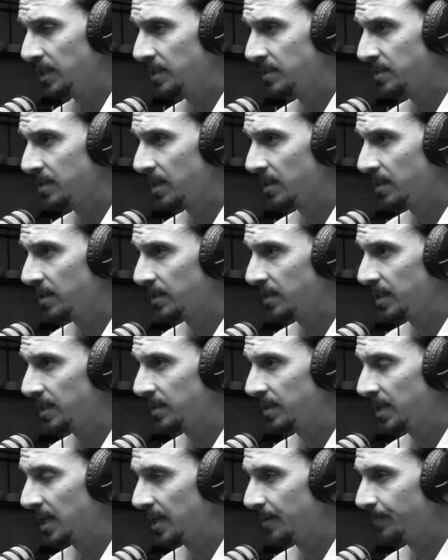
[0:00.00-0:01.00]
That is nothing
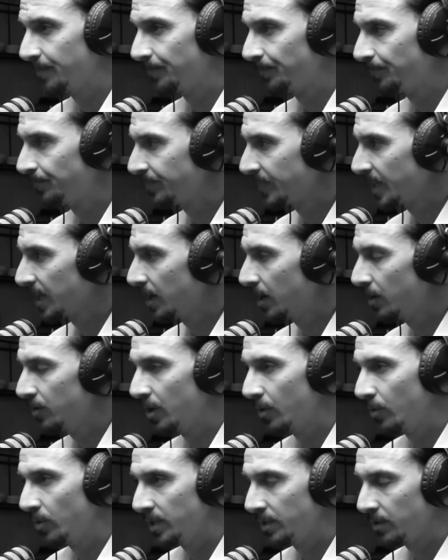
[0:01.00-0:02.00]
that came
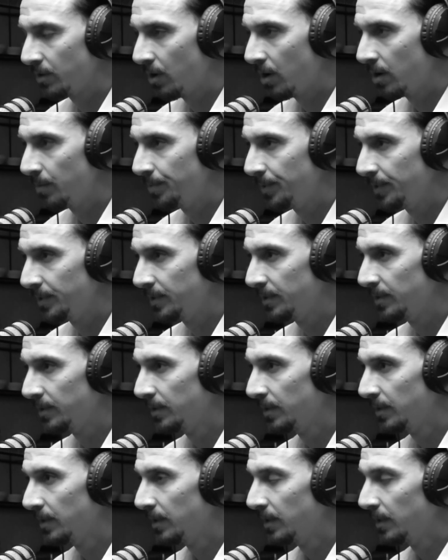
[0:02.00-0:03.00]
on a red carpet,